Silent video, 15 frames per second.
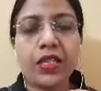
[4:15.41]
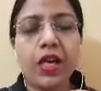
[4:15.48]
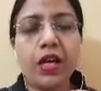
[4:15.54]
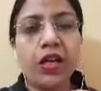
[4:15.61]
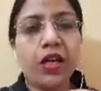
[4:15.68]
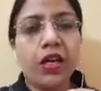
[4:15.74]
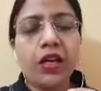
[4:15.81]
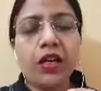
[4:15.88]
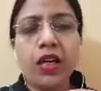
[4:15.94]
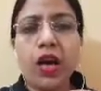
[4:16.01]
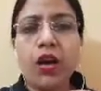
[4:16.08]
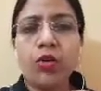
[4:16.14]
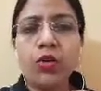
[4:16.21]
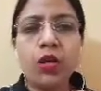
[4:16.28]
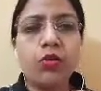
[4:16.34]
Now
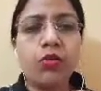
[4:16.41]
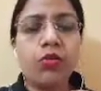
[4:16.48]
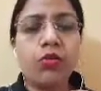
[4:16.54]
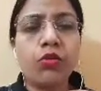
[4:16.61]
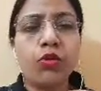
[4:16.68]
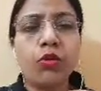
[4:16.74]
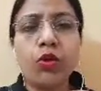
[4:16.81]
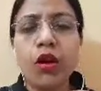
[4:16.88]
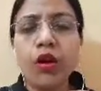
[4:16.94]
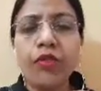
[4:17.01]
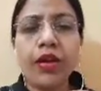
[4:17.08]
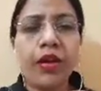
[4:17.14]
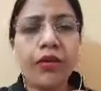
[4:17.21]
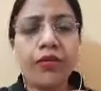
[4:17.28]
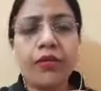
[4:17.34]
you go away,
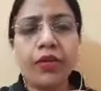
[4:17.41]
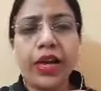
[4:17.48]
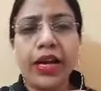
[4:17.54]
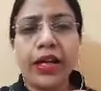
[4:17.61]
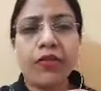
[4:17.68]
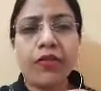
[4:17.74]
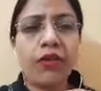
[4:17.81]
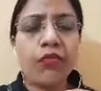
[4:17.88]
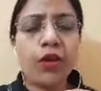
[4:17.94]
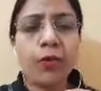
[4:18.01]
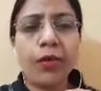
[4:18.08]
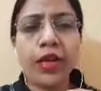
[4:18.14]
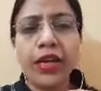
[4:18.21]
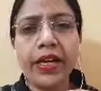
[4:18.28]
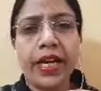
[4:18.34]
get away from here,
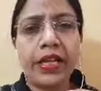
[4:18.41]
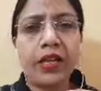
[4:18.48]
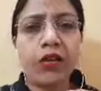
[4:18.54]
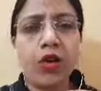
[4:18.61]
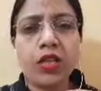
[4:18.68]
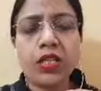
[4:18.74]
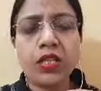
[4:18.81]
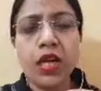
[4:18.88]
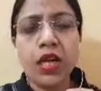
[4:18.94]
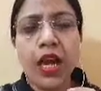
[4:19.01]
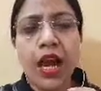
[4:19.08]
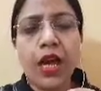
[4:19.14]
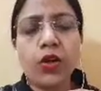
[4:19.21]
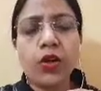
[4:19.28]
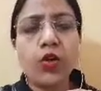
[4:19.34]
get lost, and do
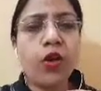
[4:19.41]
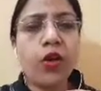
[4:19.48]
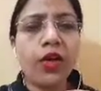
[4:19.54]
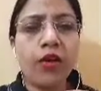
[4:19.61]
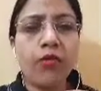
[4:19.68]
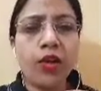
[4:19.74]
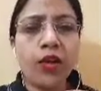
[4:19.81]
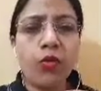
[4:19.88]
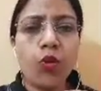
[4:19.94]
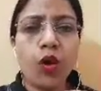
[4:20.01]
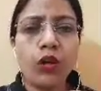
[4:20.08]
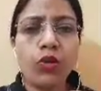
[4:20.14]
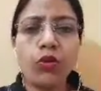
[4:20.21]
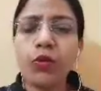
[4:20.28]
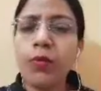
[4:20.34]
whatever you want to do,
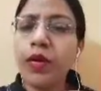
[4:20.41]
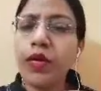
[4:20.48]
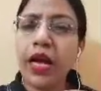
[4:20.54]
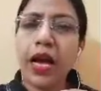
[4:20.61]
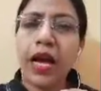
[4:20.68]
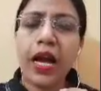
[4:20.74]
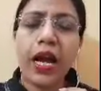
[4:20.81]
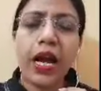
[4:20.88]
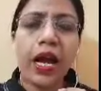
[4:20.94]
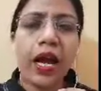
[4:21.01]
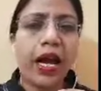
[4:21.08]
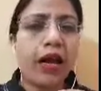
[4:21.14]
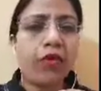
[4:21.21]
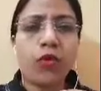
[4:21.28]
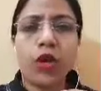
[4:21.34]
but I have
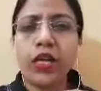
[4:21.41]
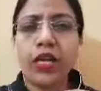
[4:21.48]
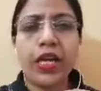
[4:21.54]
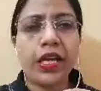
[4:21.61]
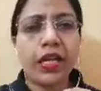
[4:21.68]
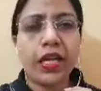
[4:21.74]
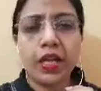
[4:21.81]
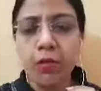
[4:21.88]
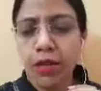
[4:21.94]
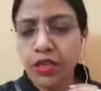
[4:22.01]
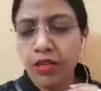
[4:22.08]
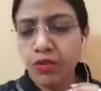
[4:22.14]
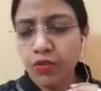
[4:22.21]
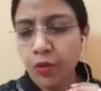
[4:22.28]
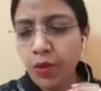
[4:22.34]
not taken any money
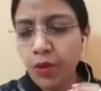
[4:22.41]
from you.